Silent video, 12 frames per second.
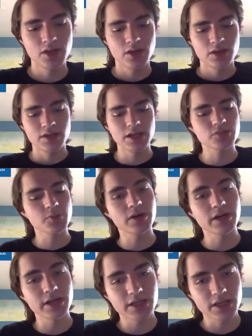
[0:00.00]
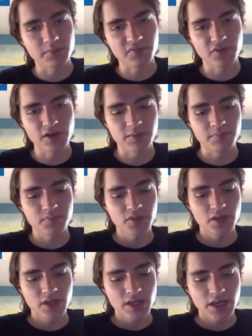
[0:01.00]
that's where I come from.
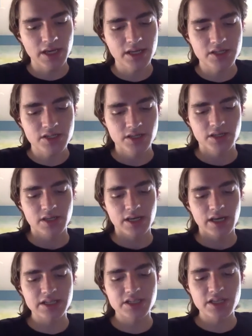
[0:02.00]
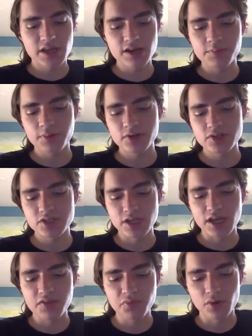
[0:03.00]
And as a young person,
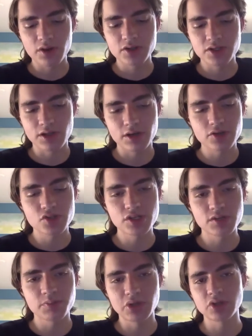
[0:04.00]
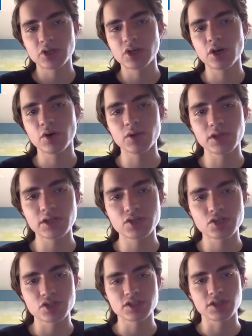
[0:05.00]
I've worked largely building
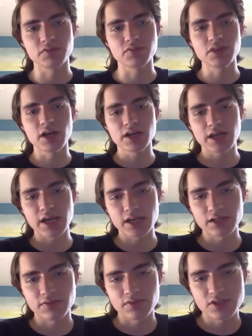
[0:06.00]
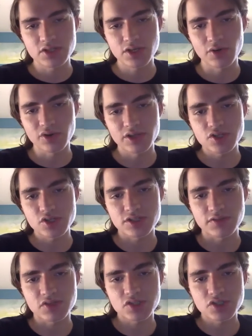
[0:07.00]
coalitions of young activists, coalitions
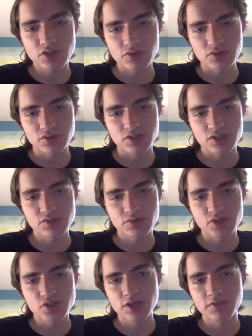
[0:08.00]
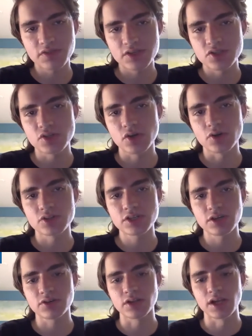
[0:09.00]
of students to achieve these goals
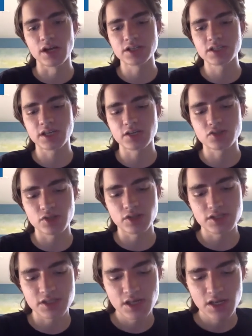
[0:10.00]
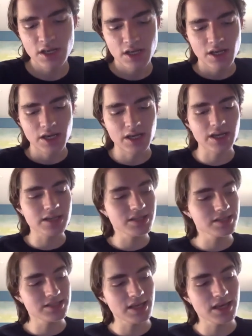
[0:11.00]
here in Los Angeles. And I can
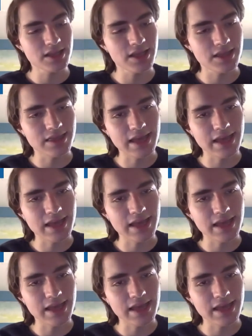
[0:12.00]
say that that